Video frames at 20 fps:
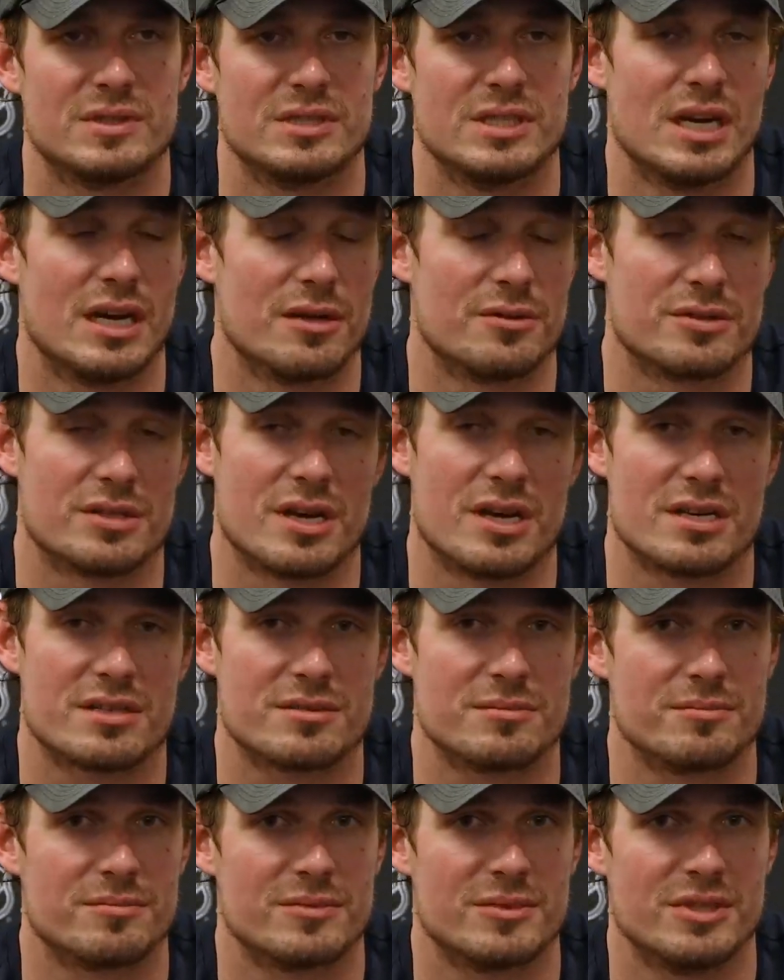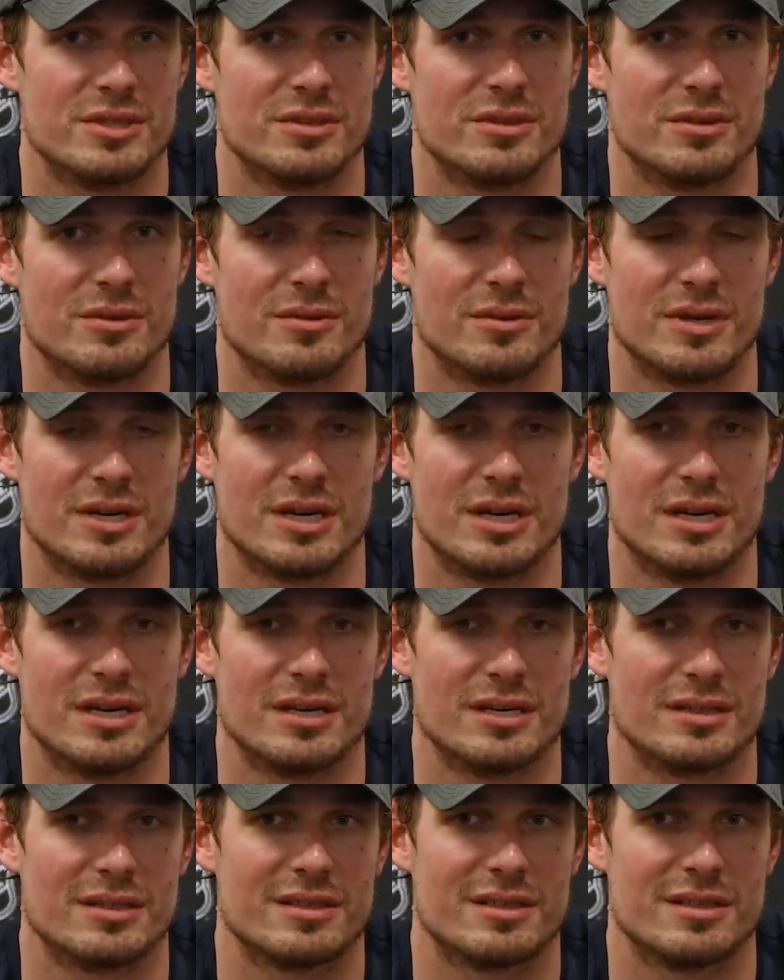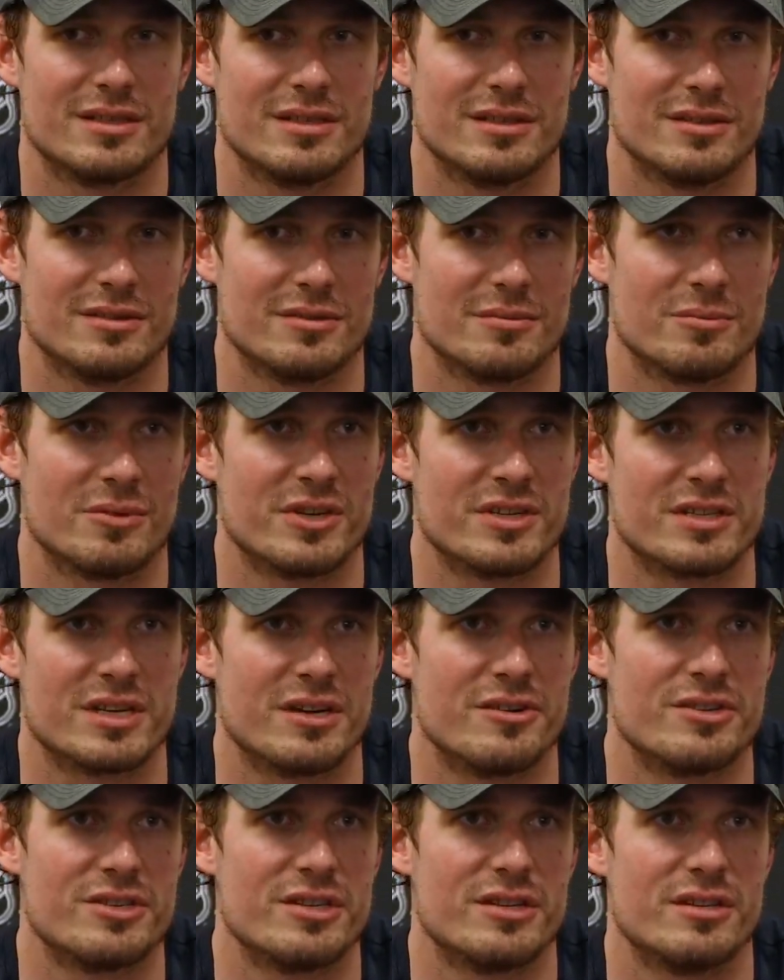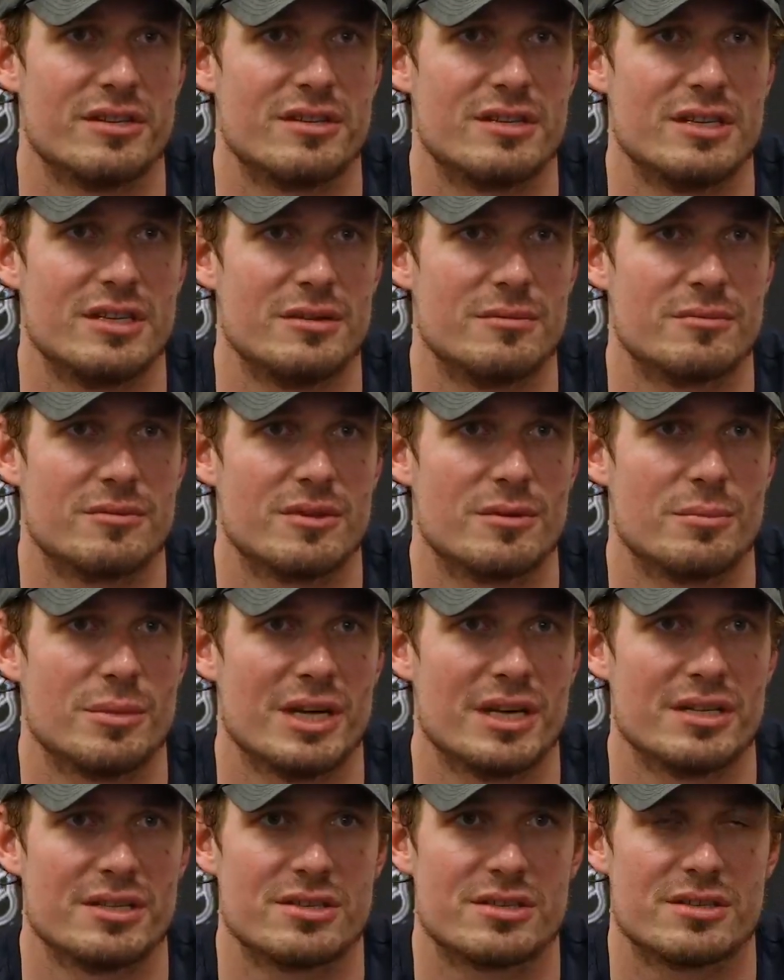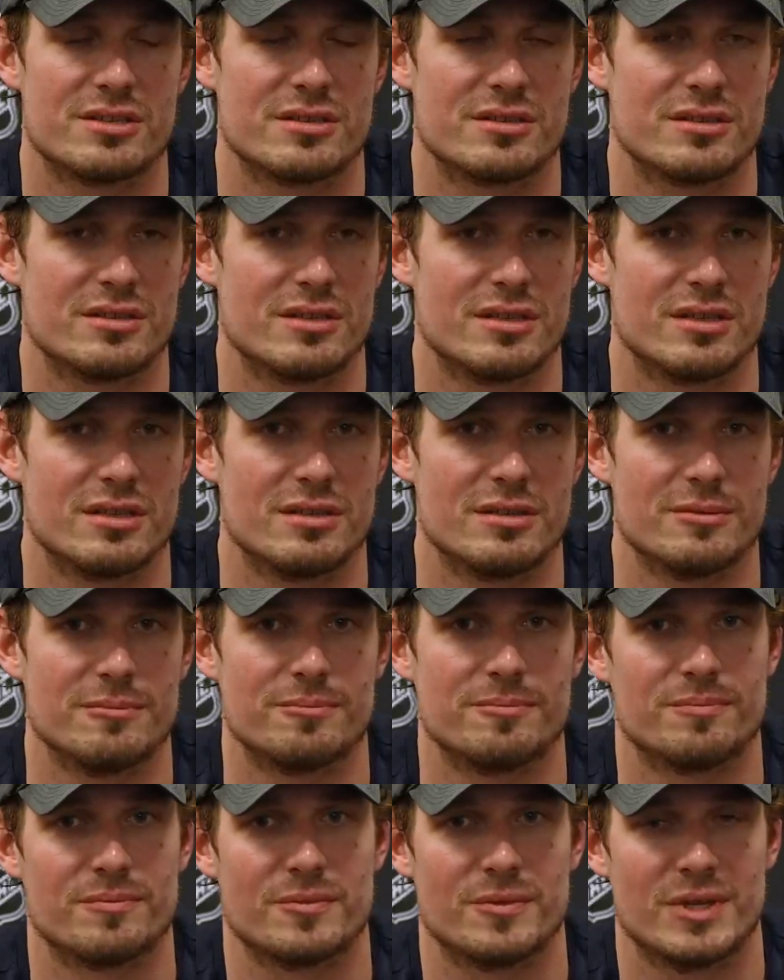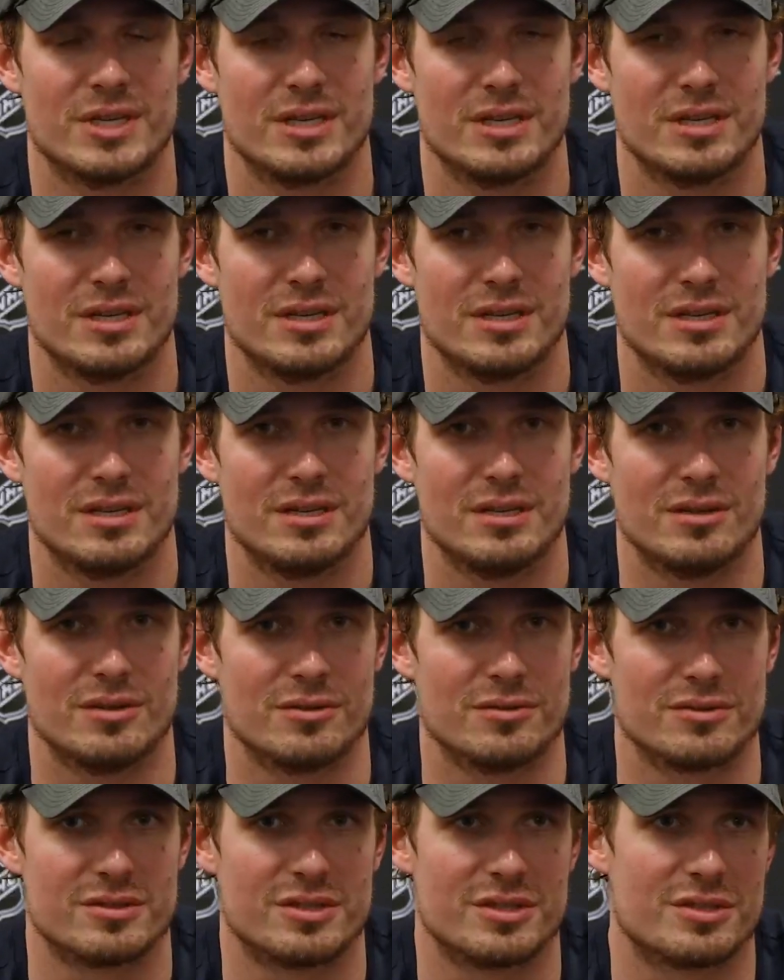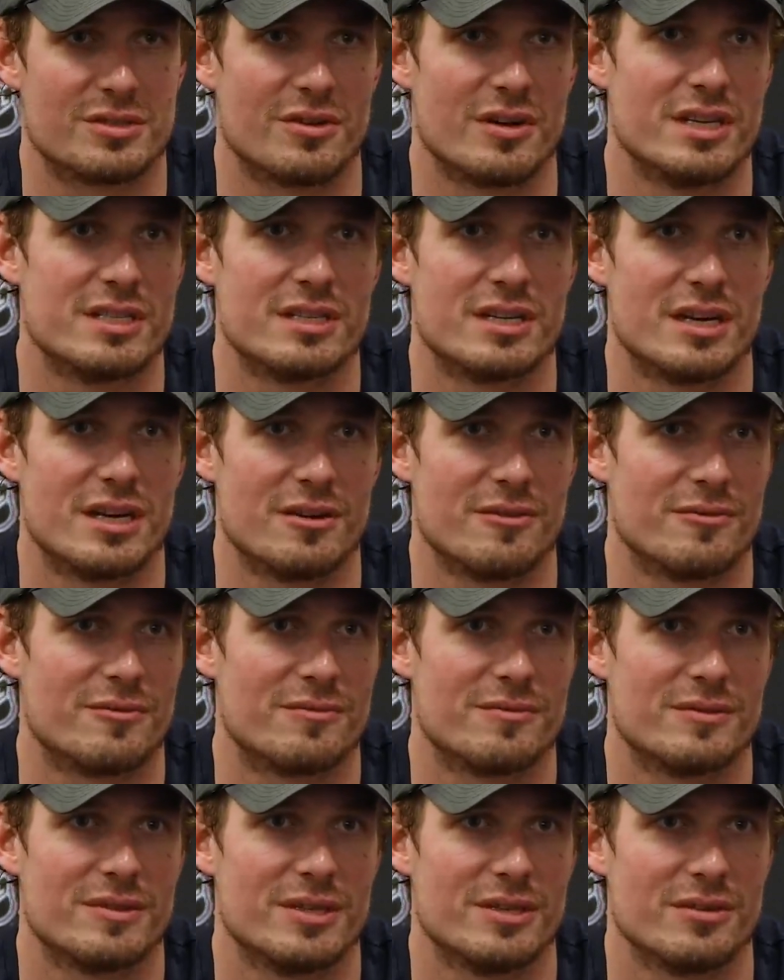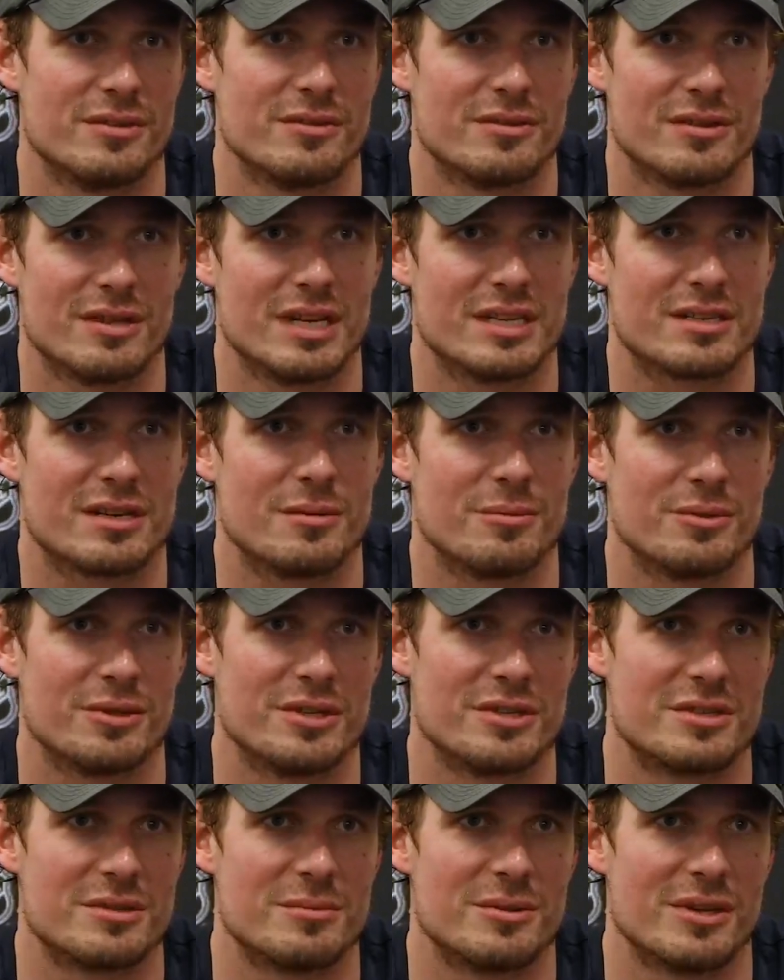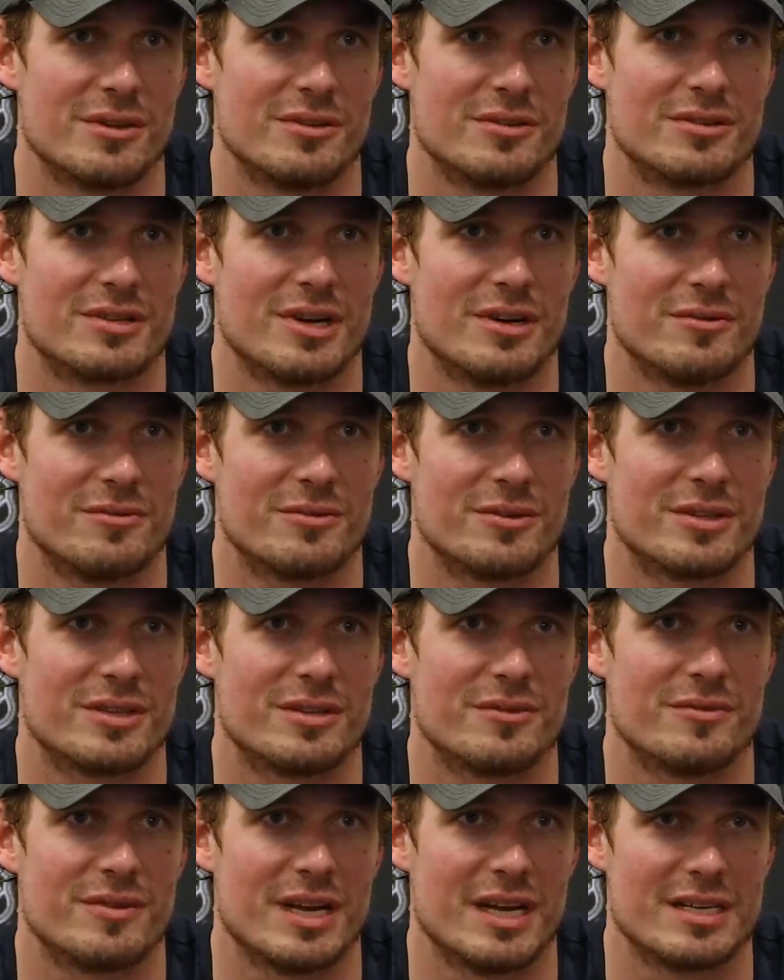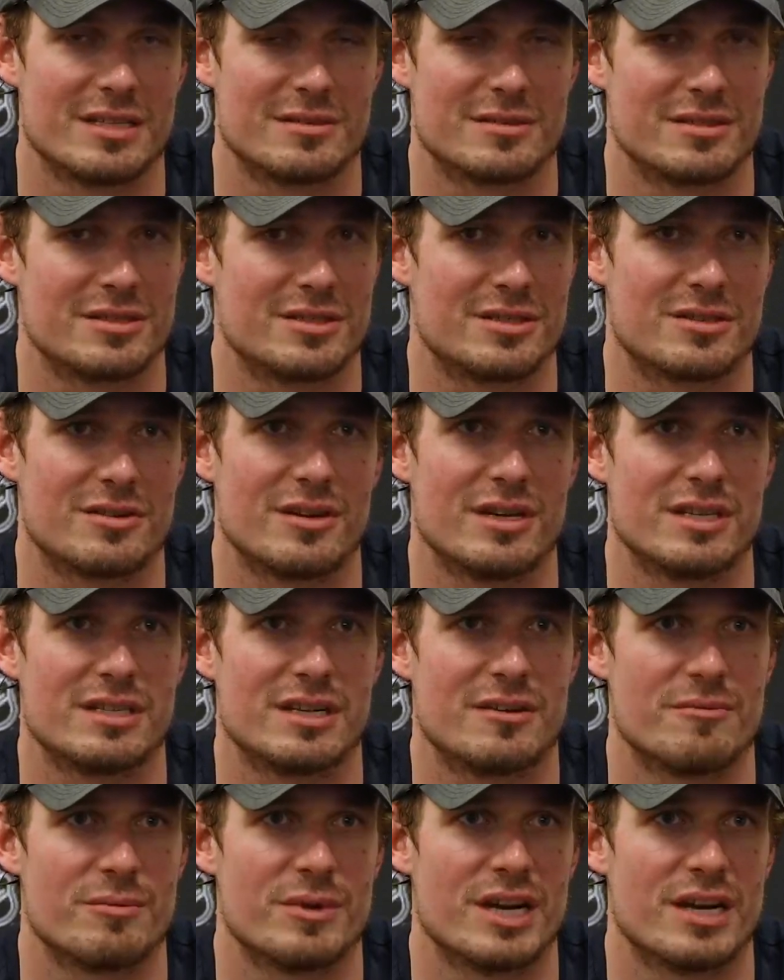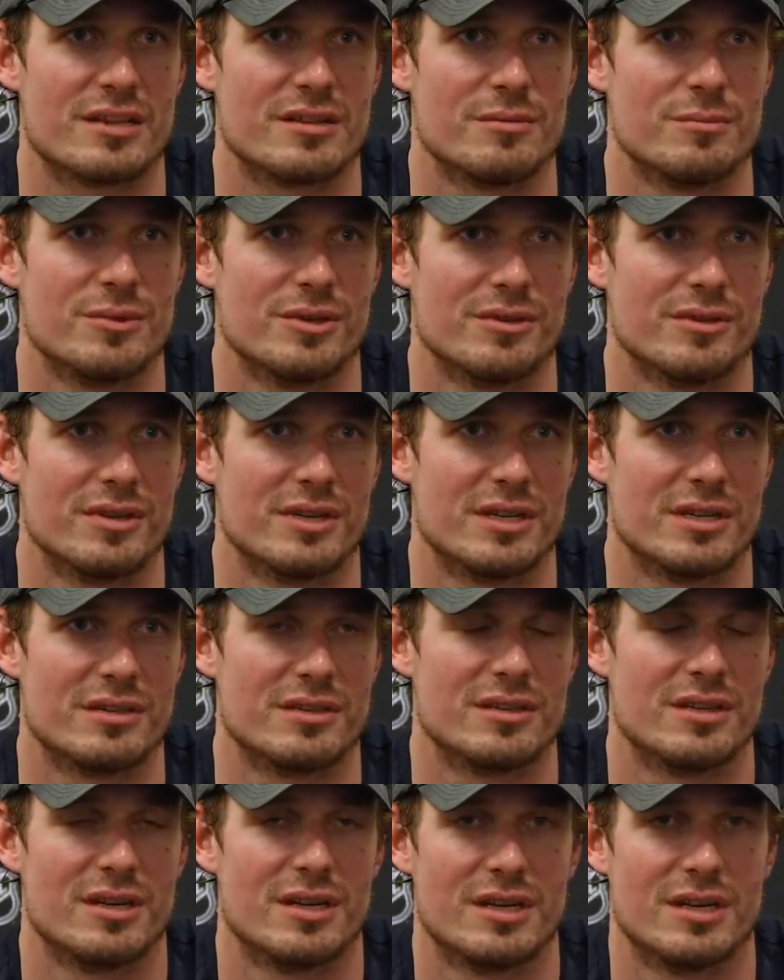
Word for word: yeah, it was awesome. You know, uh, you know, it brings energy to the team, the bench. Um, you know, it's just great to have. You know, last couple years have been a little tough with the fans. It's just great to have them back in the building and